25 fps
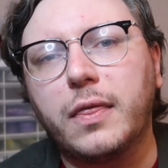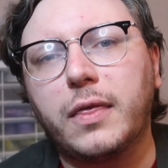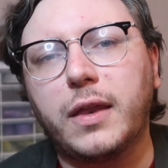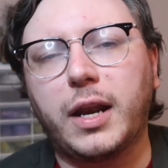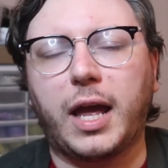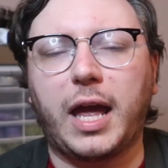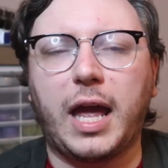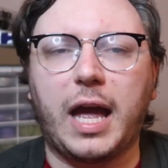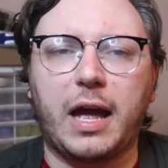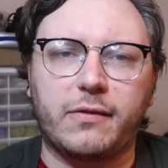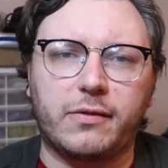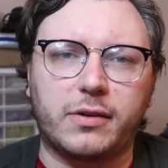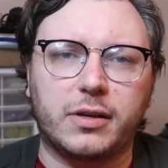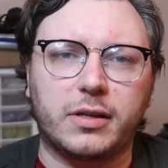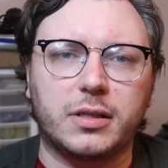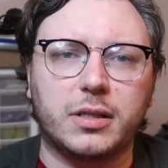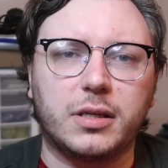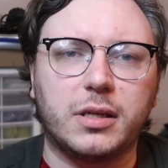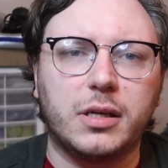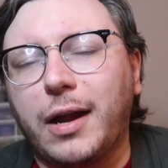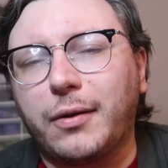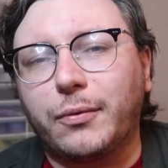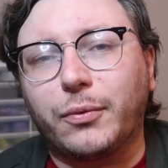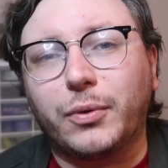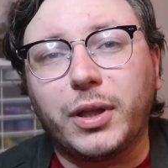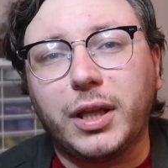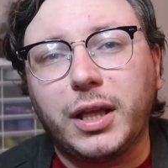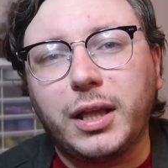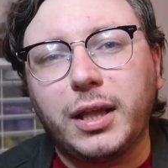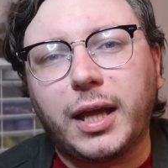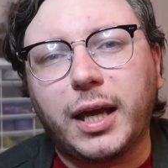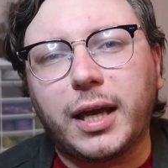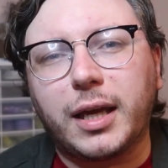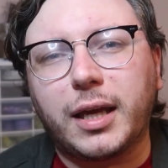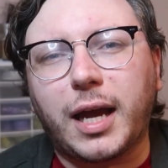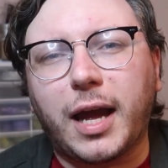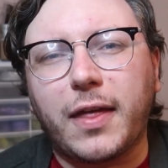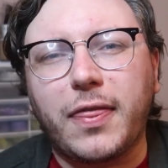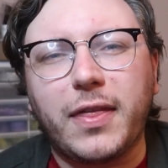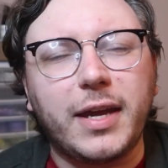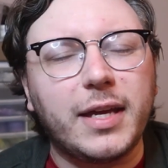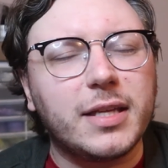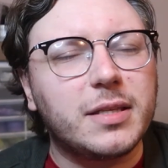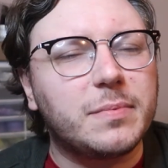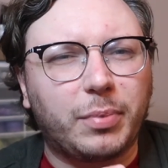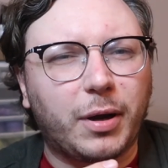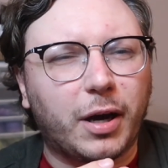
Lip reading: that I haven't. I really like, I think it's